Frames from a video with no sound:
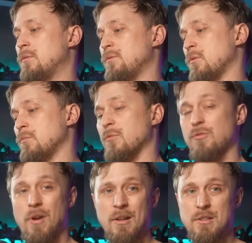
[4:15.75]
from
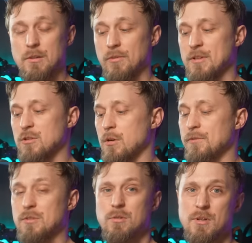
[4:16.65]
relatively
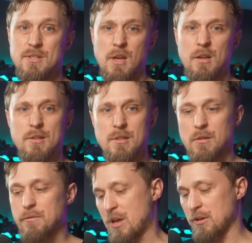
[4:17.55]
soft to insanely stiff.